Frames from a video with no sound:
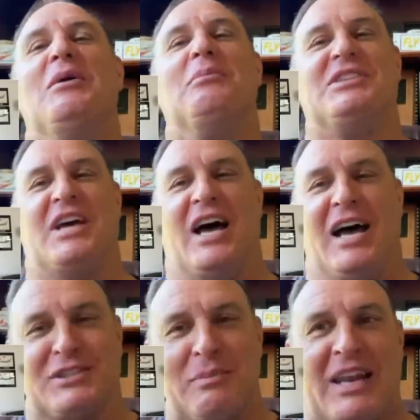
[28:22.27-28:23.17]
But to
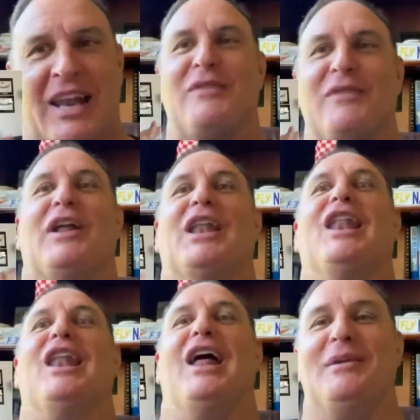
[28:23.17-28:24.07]
us, it made life a
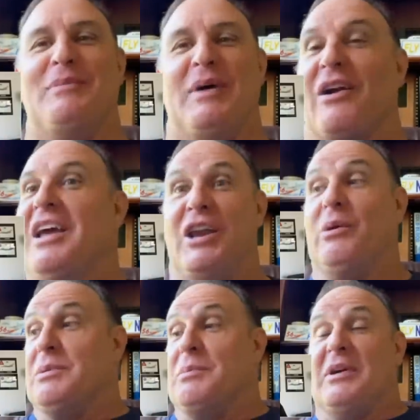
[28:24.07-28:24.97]
lot better. No,
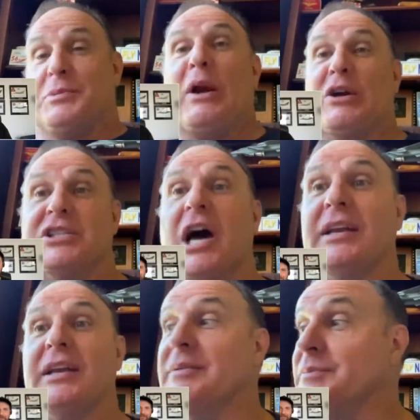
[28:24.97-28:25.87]
it was a much better
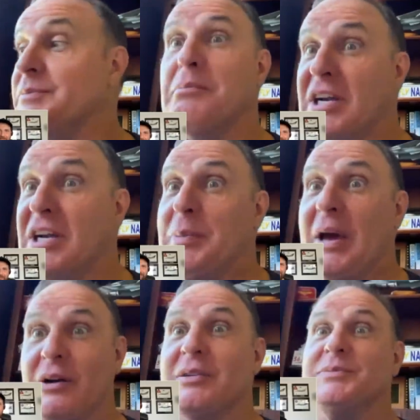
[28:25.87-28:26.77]
design. Much
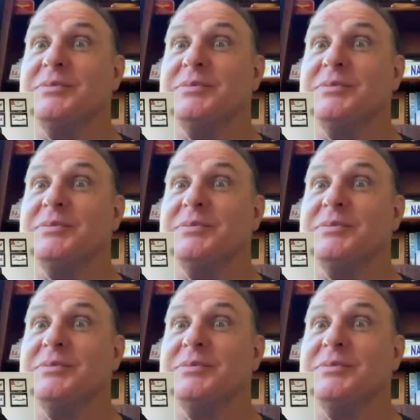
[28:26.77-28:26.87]
better.